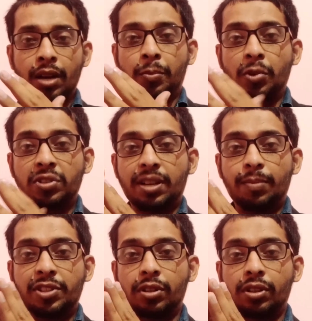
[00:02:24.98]
Post
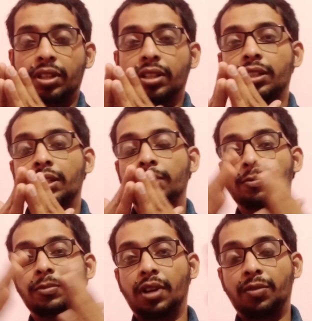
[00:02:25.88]
completion
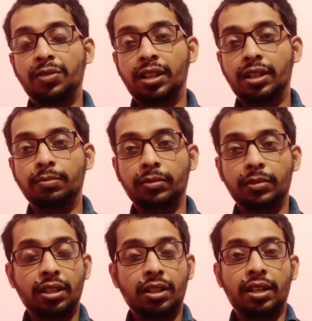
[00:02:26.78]
of the
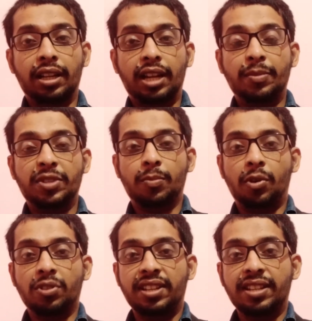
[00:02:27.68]
admission
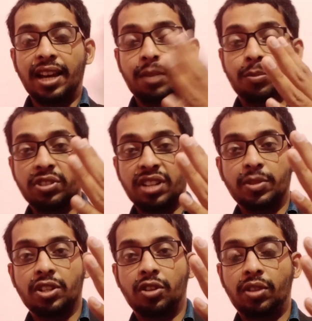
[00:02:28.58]
process and post
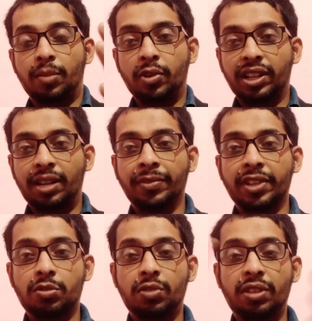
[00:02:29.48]
admission to the program, the
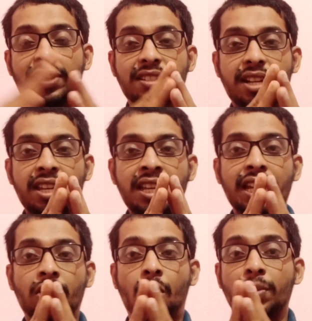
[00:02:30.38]
student will study
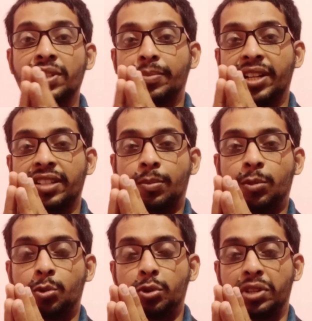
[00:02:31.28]
common subjects up to
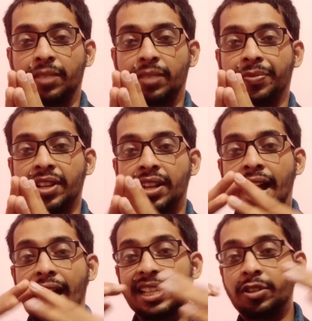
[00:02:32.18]
2 years,
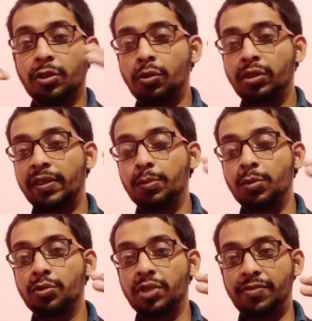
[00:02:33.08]
and later on they will move
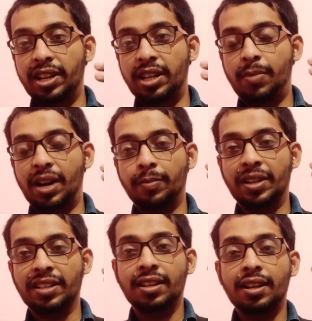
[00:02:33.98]
to different
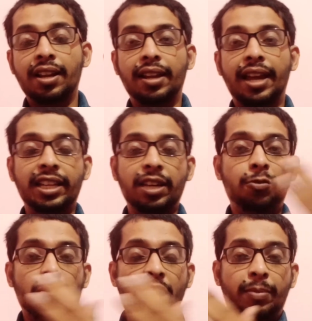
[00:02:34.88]
departments. Like if
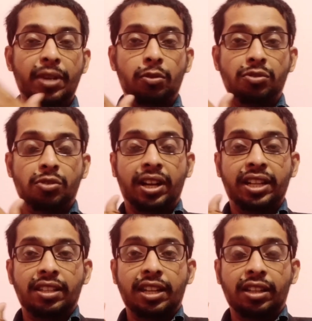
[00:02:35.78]
you happen to
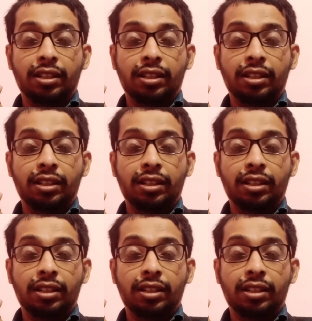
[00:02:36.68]
join the